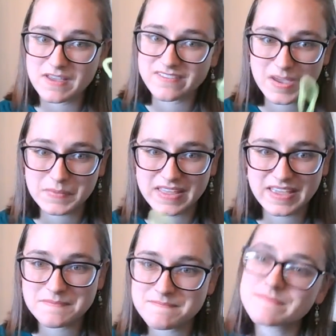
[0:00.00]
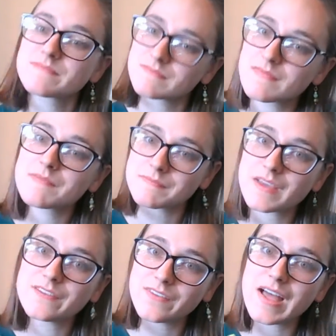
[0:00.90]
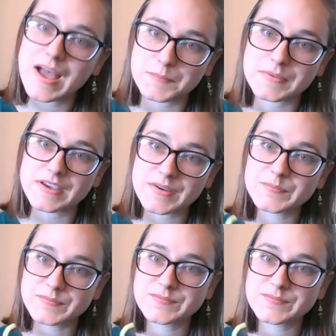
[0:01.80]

family, I felt happier.